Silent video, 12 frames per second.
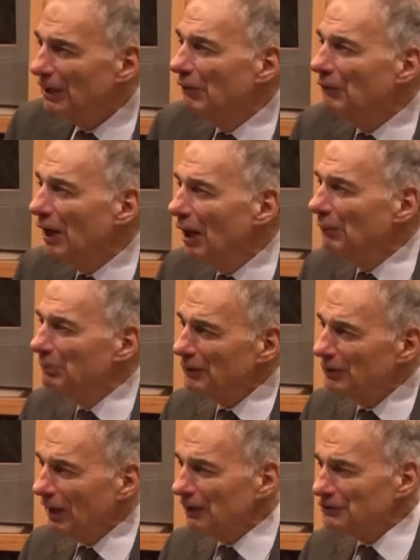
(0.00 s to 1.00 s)
of all
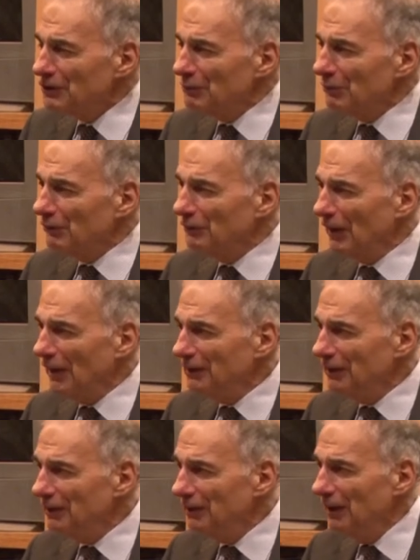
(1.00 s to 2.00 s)
production,
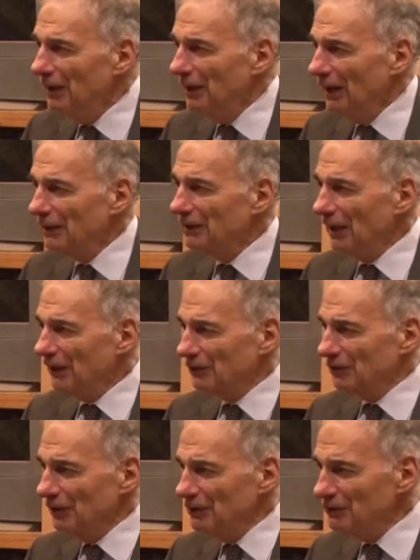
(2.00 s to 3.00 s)
refining, and
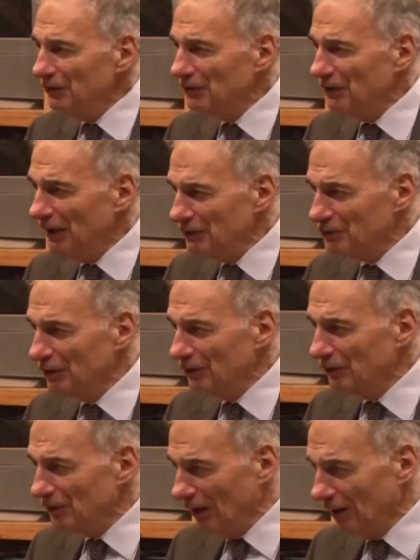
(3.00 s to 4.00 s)
gasoline station
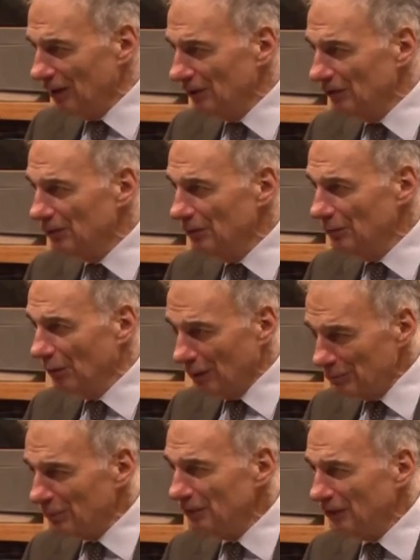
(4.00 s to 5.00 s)
sales,
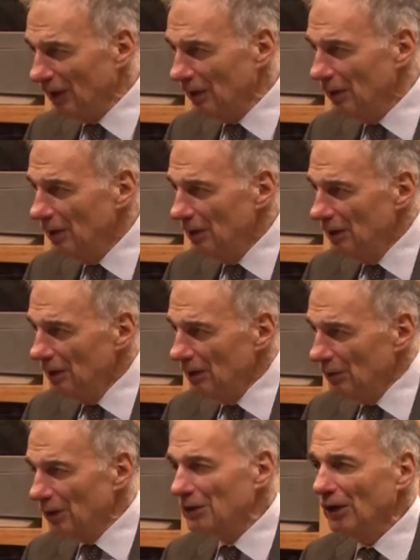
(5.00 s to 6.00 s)
1%,
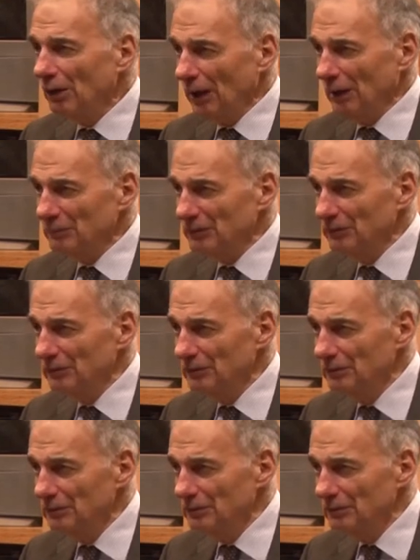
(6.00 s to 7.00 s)
were co-ops,
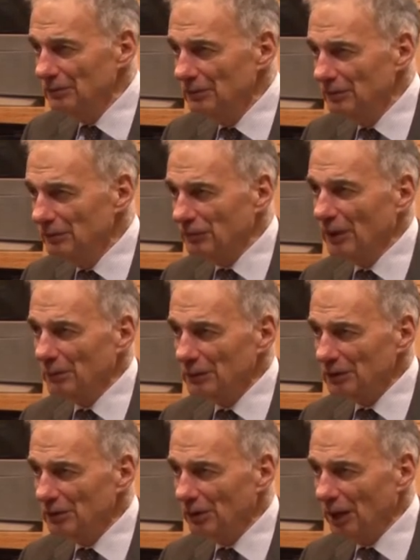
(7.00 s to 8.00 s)
farmer
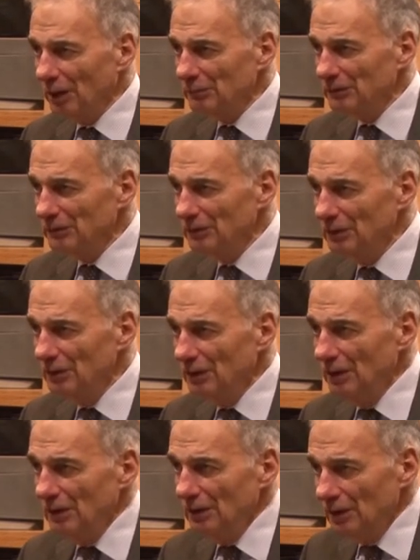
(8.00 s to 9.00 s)
co-ops.
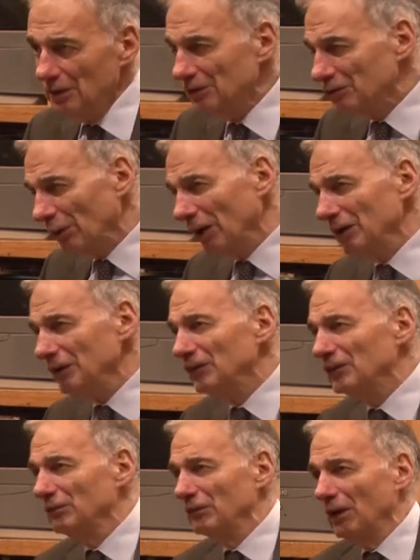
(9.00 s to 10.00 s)
In the
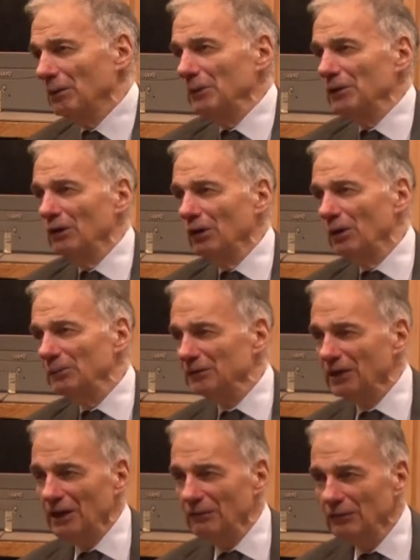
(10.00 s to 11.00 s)
20s, the farmer co-ops
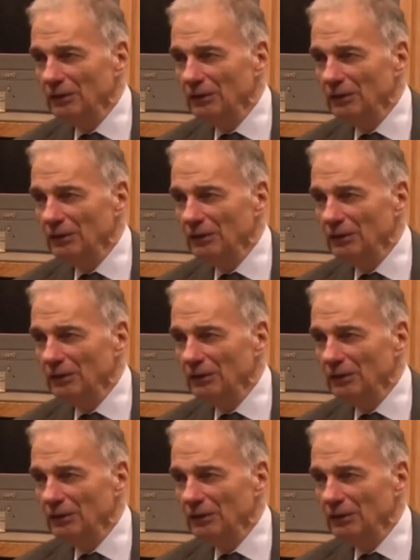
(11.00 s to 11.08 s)
got